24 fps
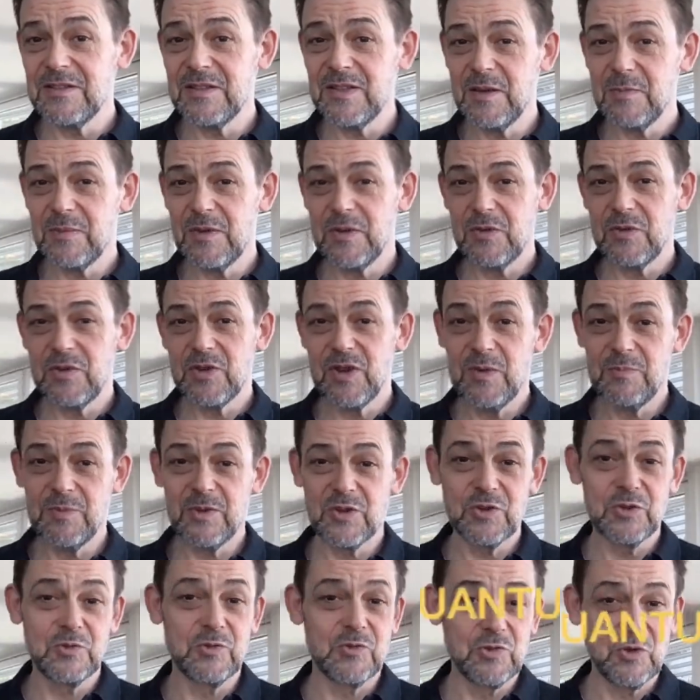
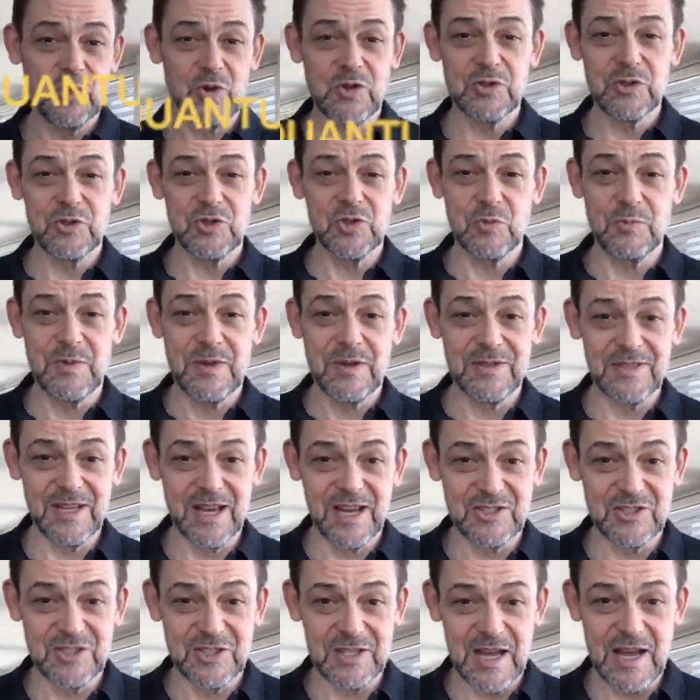
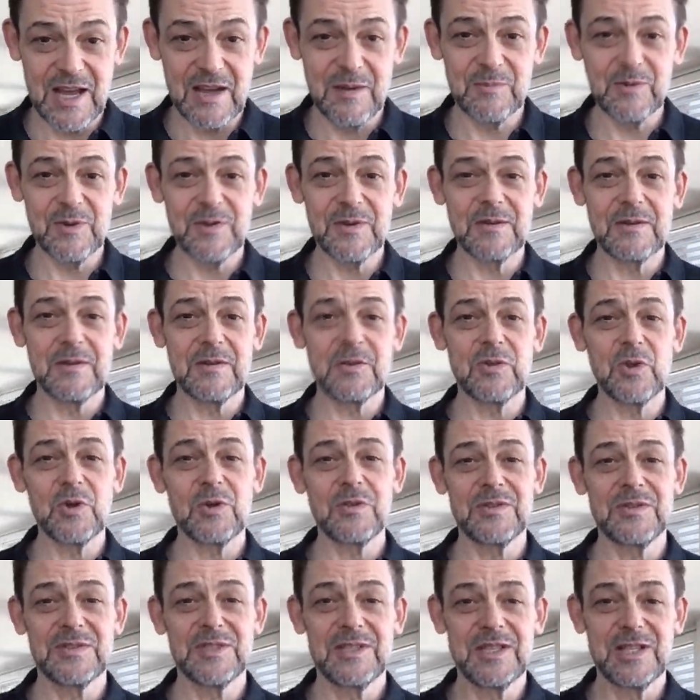
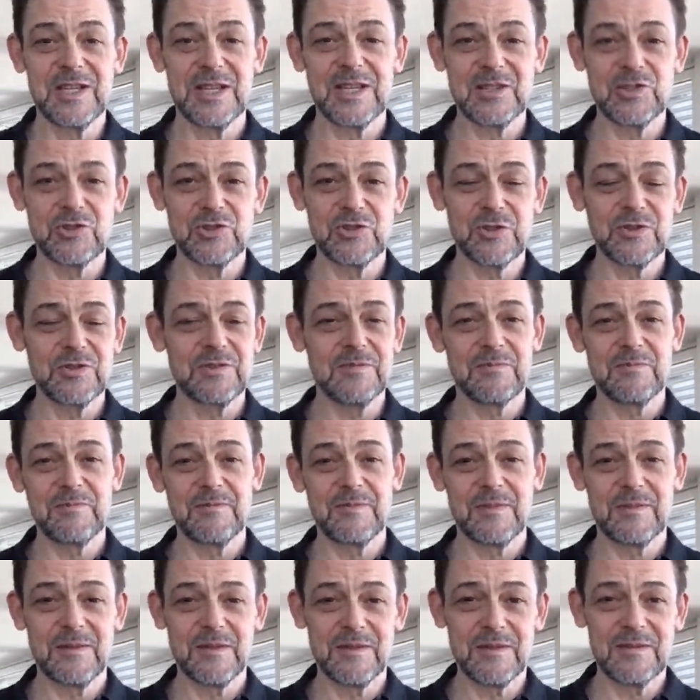www.qubit-lab.ch.
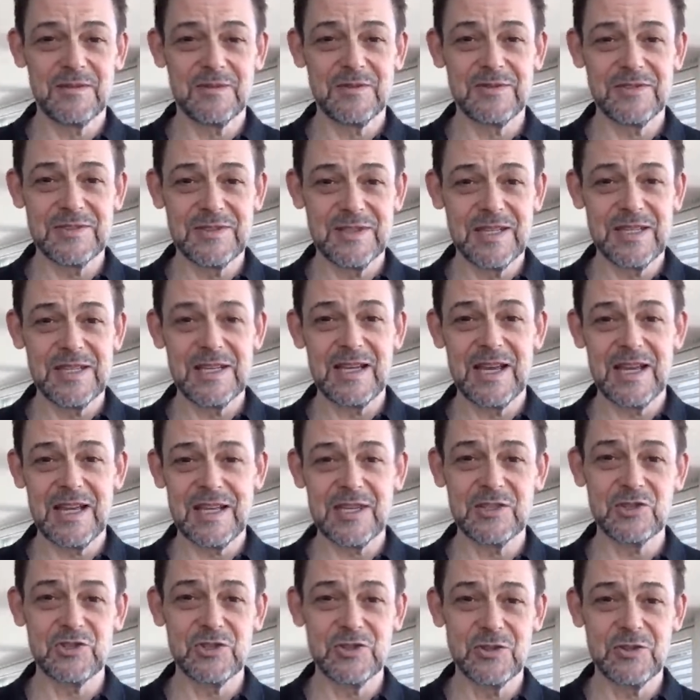
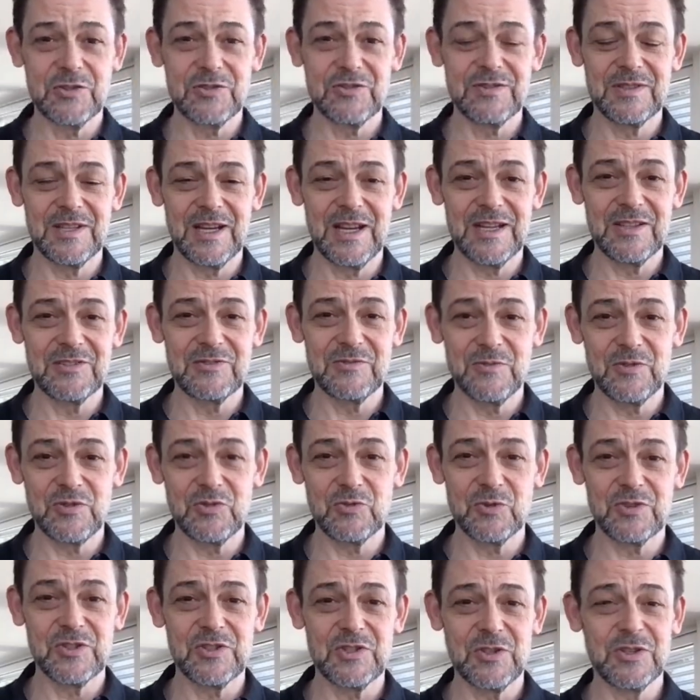CH stands for
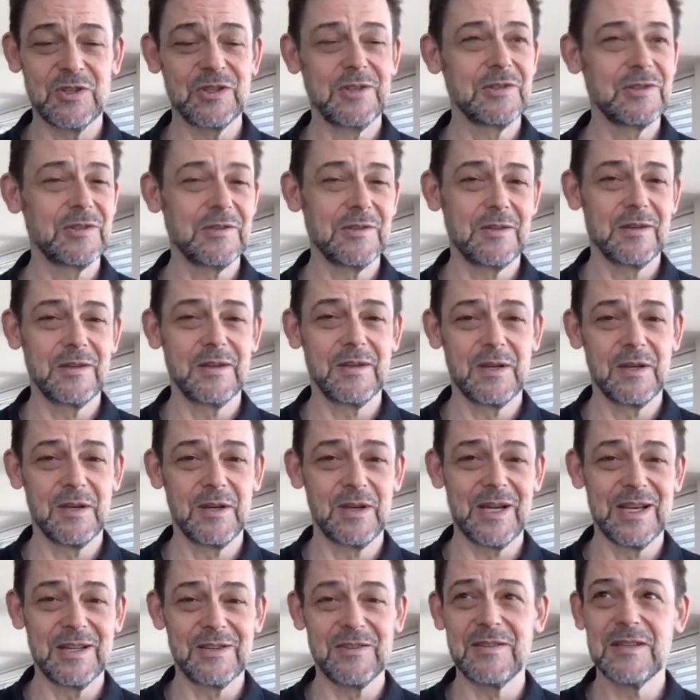Switzerland,
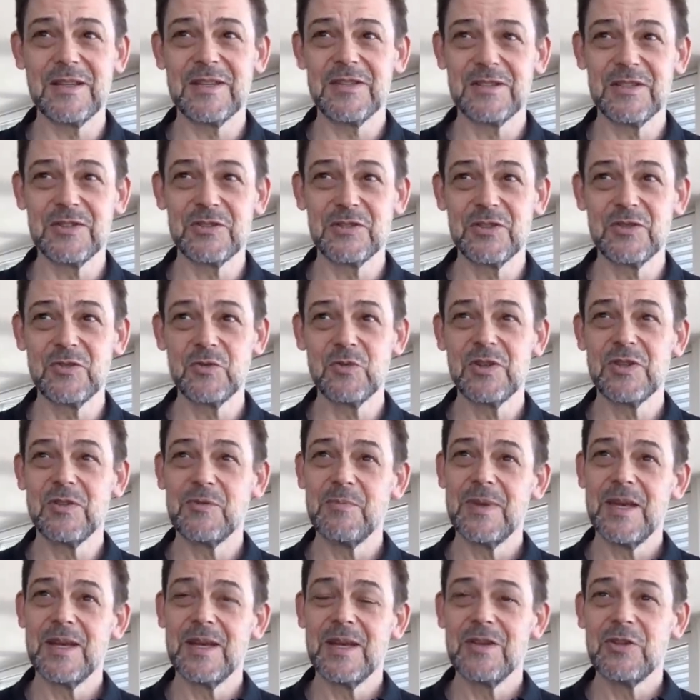as this is a Swiss
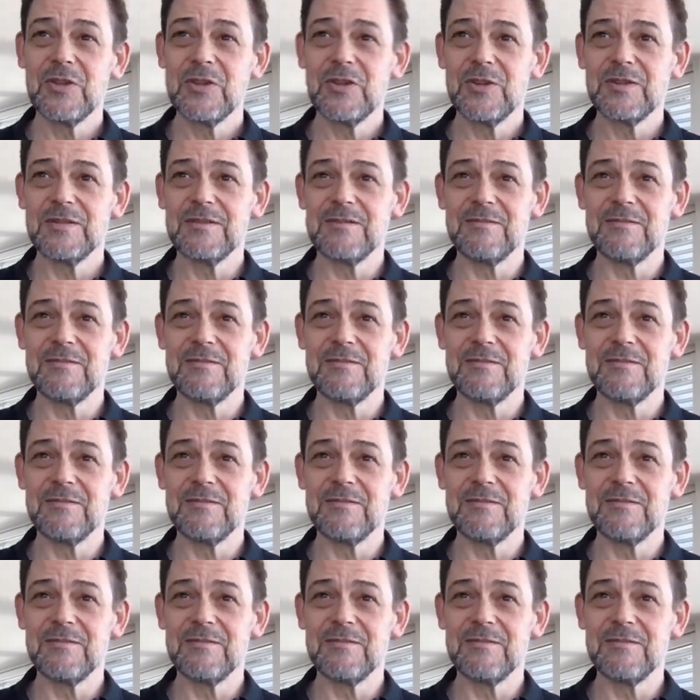page.